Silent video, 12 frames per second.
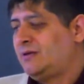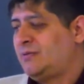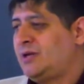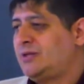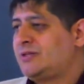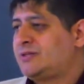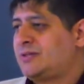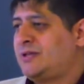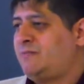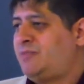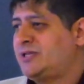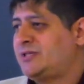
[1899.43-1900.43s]
Well, let's
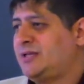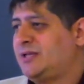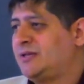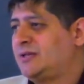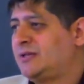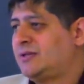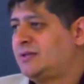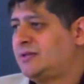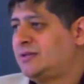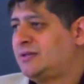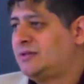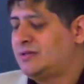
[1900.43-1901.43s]
get busy.
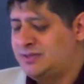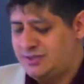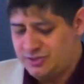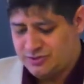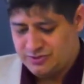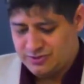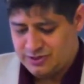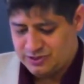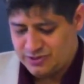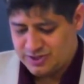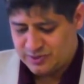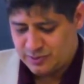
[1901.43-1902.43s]
Let's do the
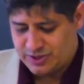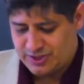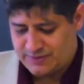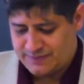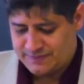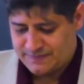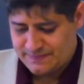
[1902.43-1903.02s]
Lord's will.